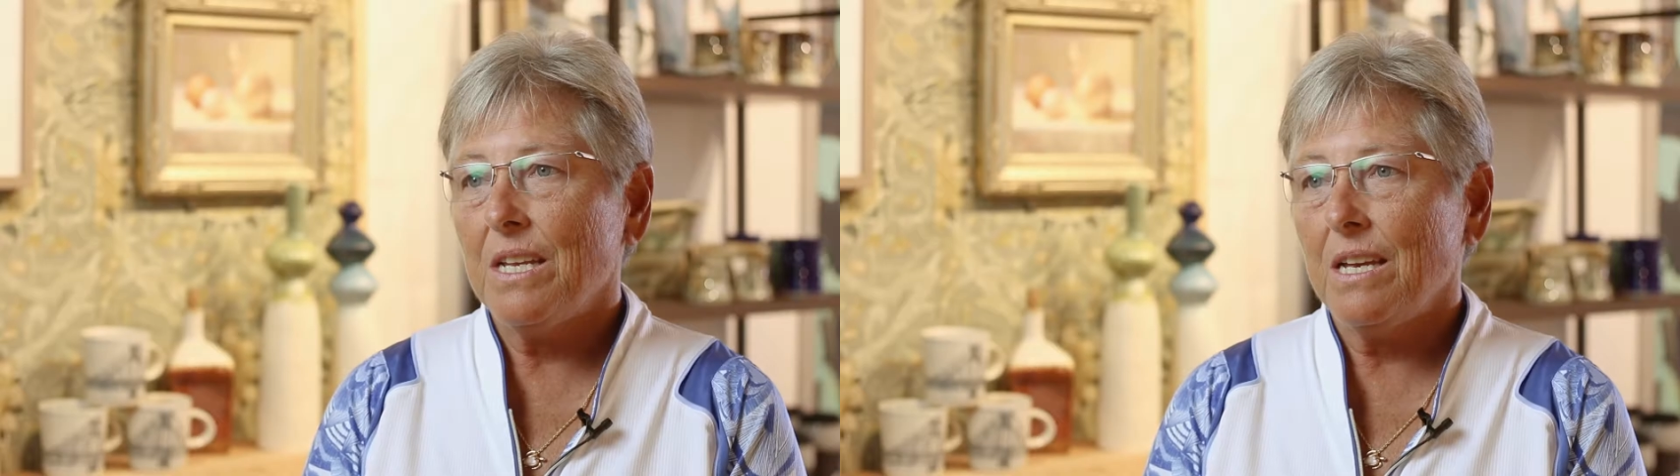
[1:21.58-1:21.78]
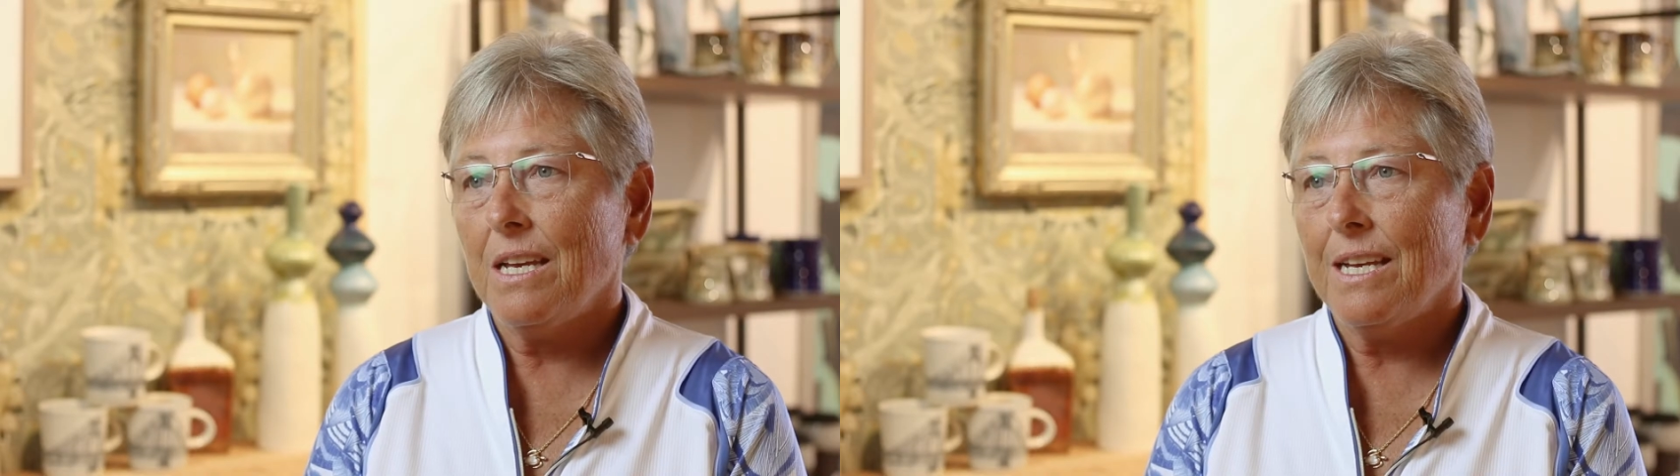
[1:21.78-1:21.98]

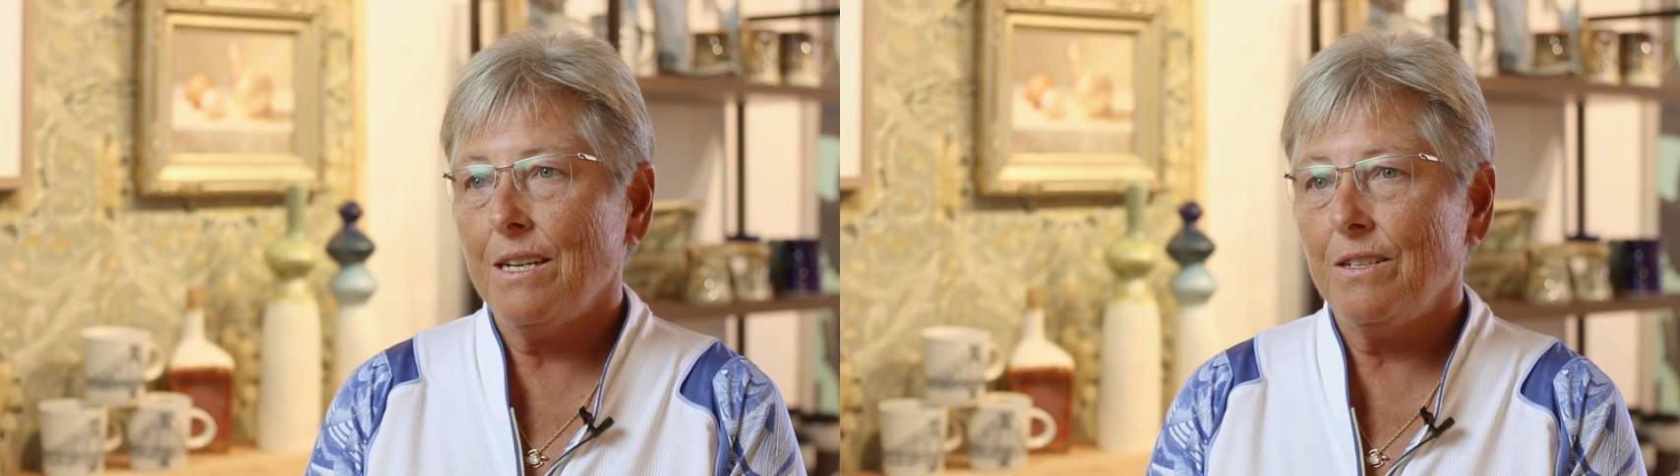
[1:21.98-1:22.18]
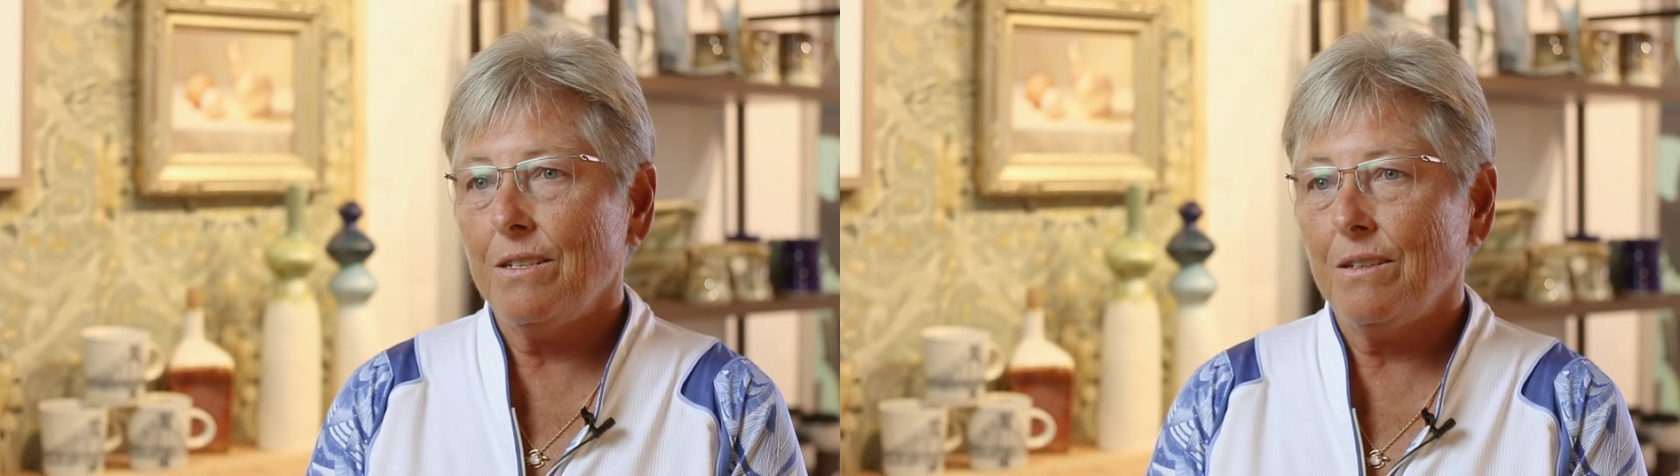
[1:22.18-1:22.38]

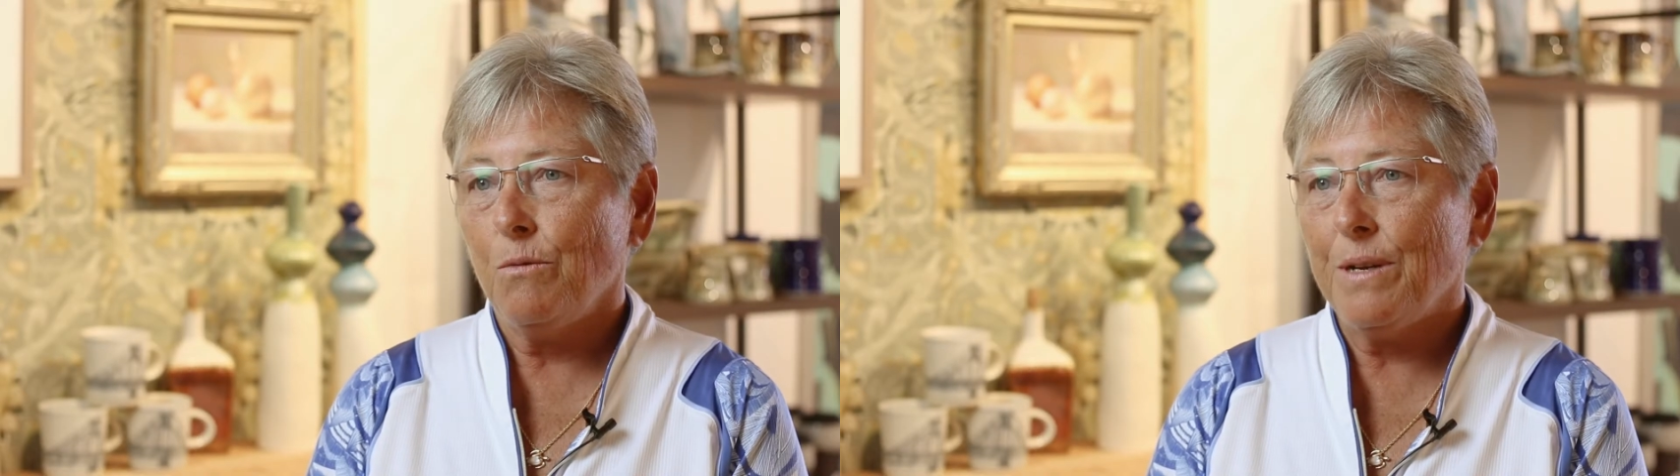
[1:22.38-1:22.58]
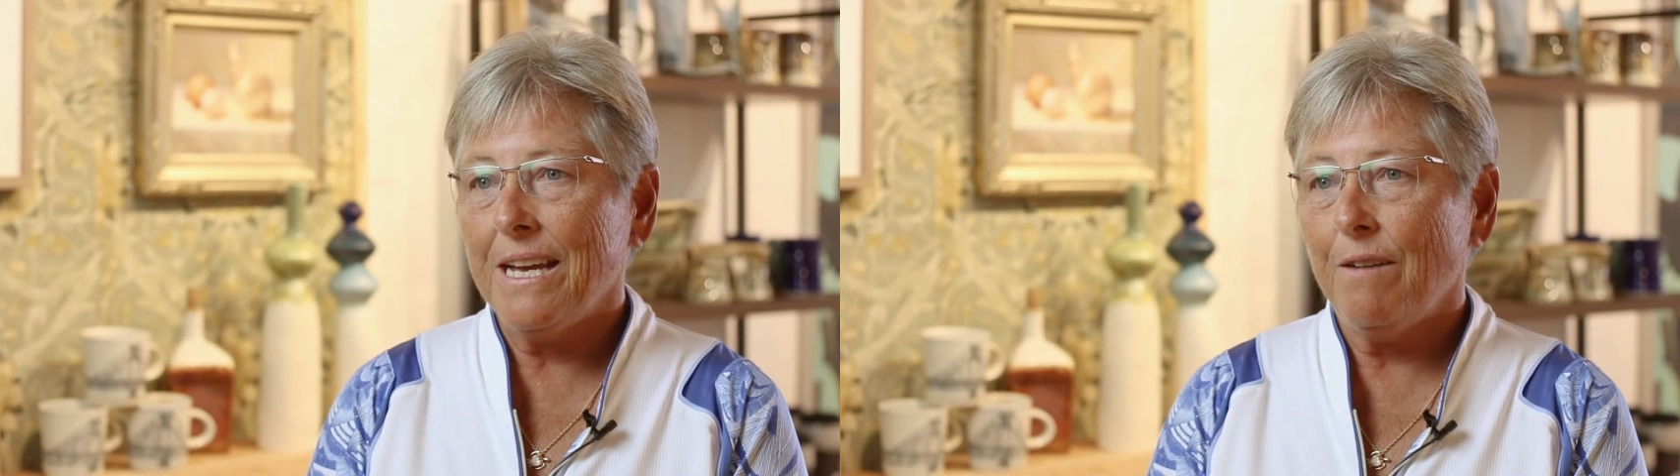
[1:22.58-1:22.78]
And
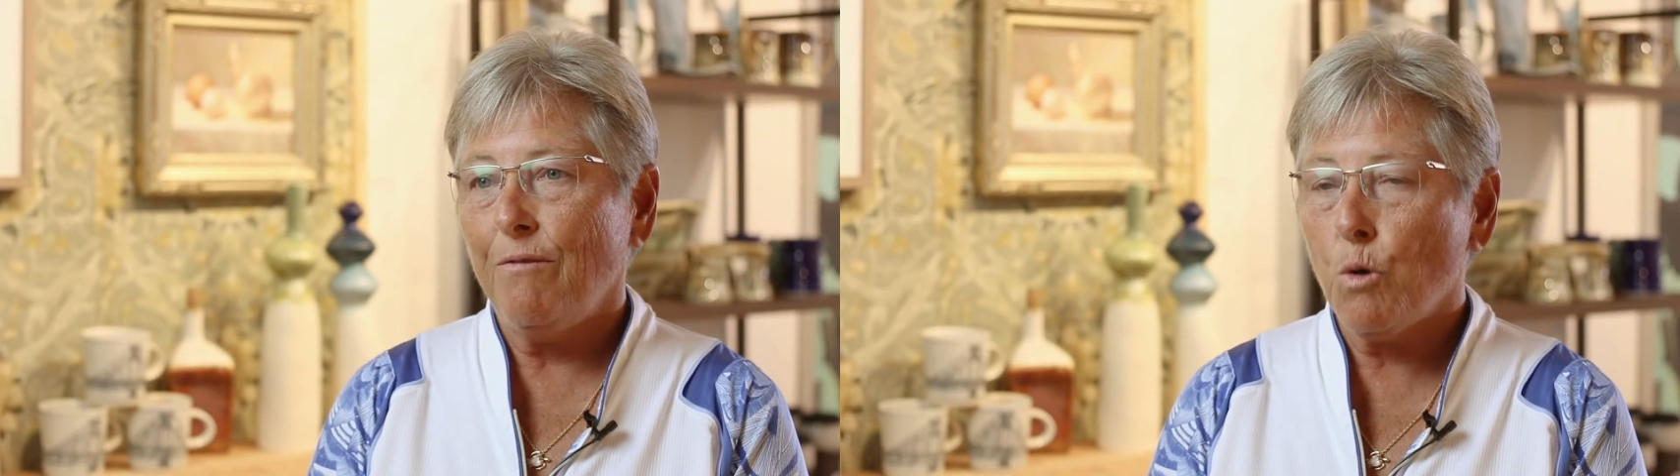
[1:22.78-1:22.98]
we had